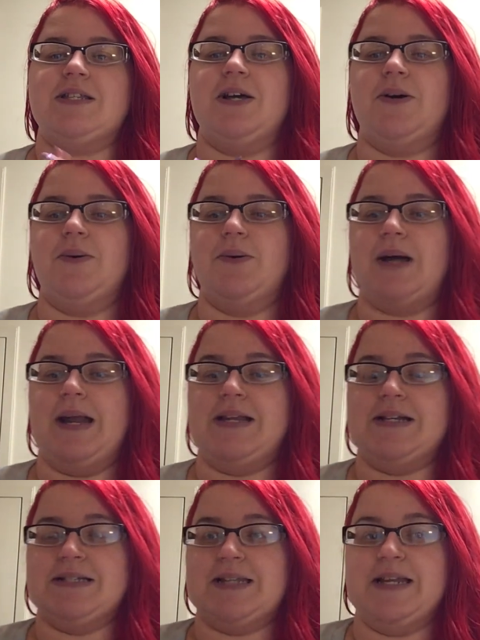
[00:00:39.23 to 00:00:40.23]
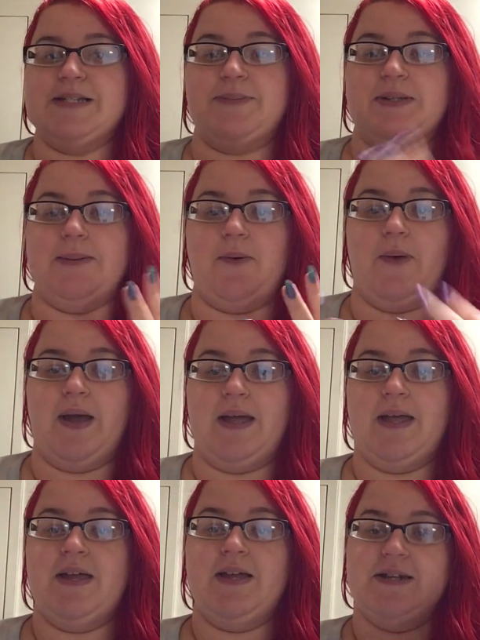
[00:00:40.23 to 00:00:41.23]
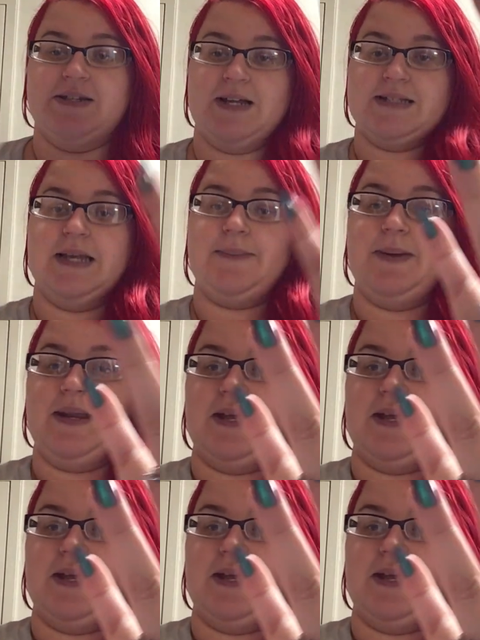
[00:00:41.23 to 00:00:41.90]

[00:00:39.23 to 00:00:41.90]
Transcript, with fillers: So I, cause I need to put them away. You guys like my